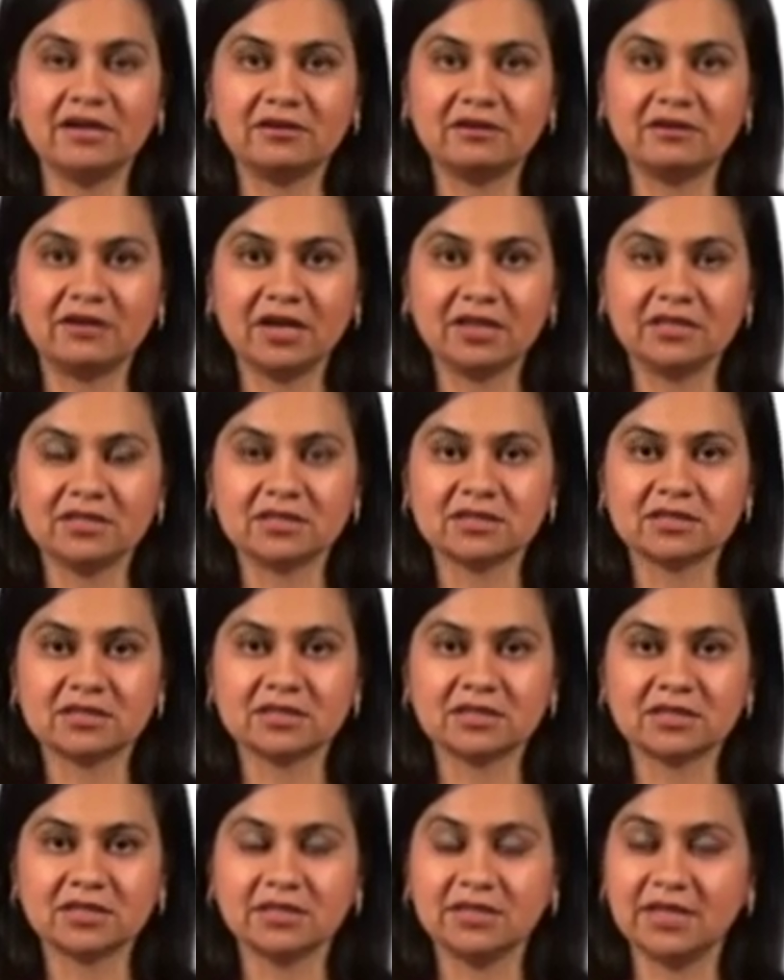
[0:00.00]
writer
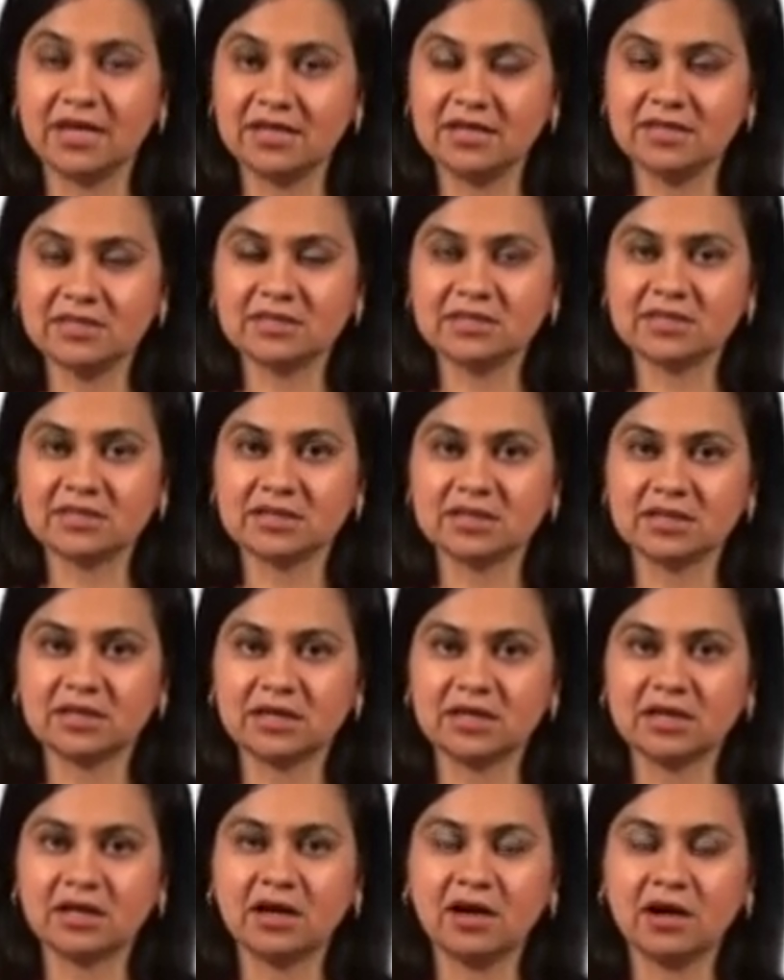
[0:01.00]
writes, that is,
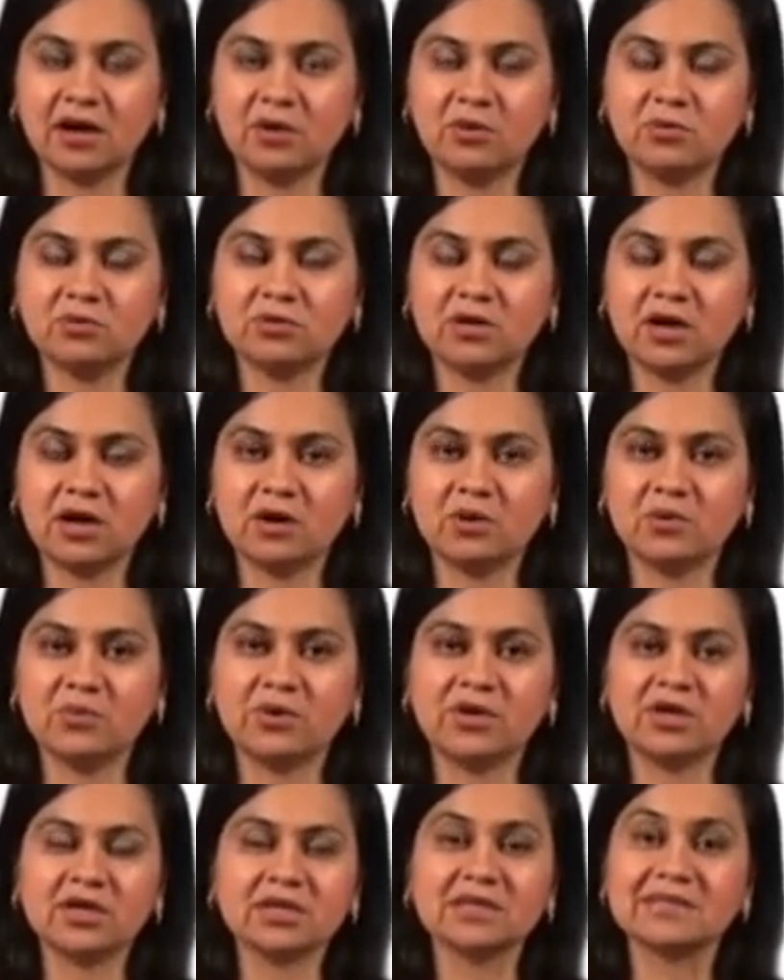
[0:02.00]
how a
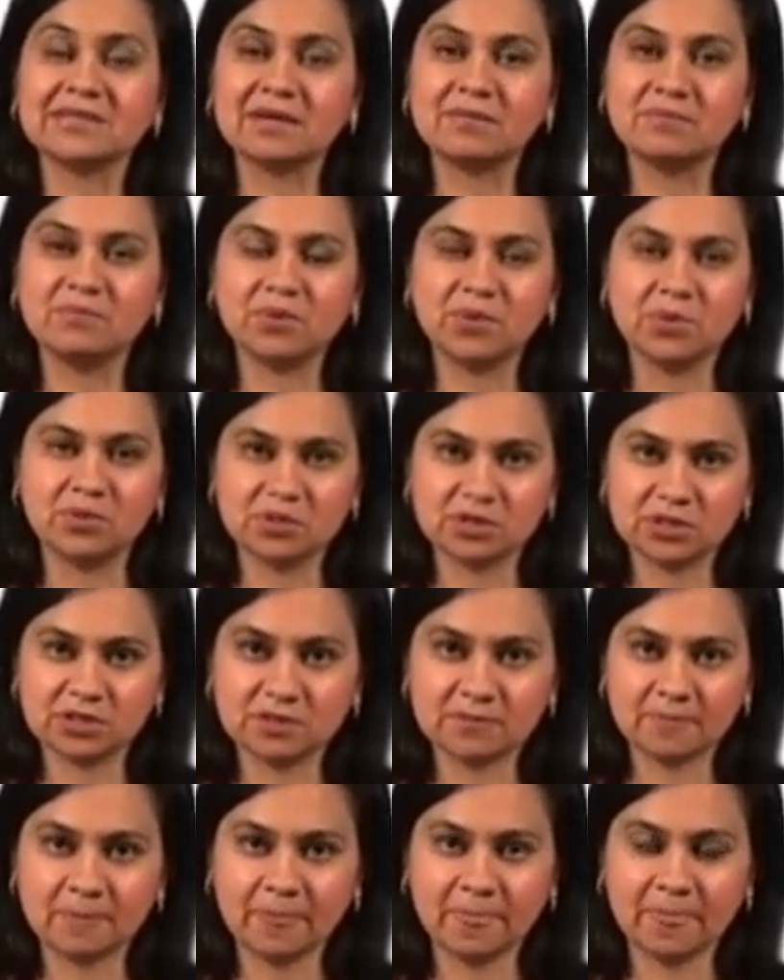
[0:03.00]
work is composed,